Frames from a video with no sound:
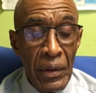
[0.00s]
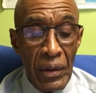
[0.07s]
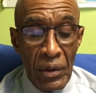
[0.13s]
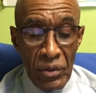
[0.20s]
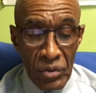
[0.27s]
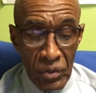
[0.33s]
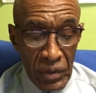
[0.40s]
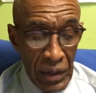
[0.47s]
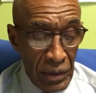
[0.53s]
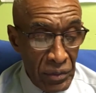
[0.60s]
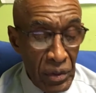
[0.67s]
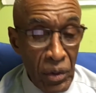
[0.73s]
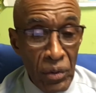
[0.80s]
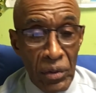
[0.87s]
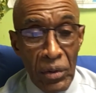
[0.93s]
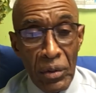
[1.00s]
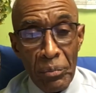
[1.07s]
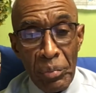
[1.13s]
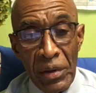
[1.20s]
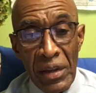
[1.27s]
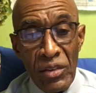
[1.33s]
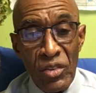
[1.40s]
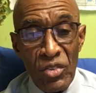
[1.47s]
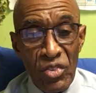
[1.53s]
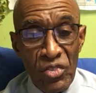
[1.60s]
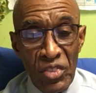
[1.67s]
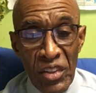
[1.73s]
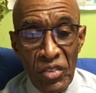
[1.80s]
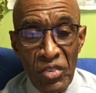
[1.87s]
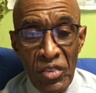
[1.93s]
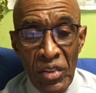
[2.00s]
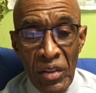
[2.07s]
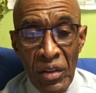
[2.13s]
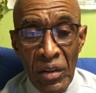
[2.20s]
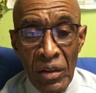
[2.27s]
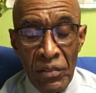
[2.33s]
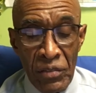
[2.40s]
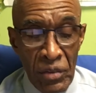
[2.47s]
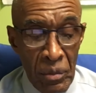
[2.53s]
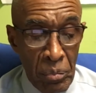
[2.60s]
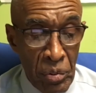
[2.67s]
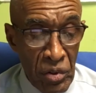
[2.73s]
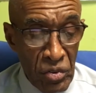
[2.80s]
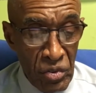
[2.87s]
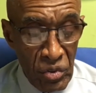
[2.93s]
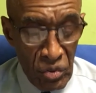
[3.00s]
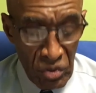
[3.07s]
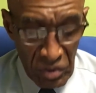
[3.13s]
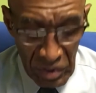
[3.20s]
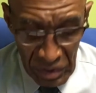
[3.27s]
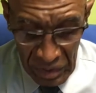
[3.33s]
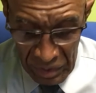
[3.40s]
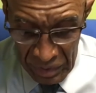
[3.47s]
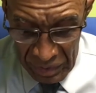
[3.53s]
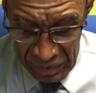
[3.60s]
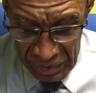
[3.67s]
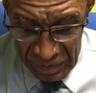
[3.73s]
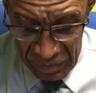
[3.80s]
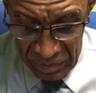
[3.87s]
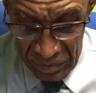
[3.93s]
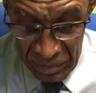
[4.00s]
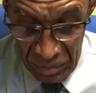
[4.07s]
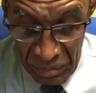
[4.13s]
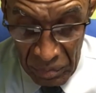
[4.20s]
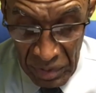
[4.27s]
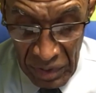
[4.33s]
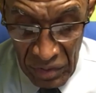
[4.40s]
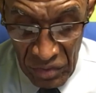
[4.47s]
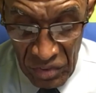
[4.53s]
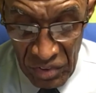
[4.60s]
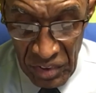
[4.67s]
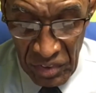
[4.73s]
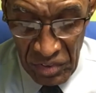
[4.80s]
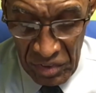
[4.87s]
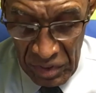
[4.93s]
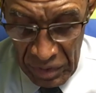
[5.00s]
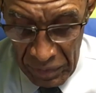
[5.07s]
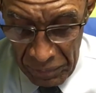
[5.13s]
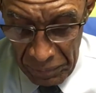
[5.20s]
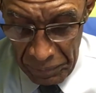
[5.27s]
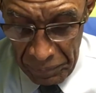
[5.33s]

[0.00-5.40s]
So now note on pages 60 of your personal study guide, page 60,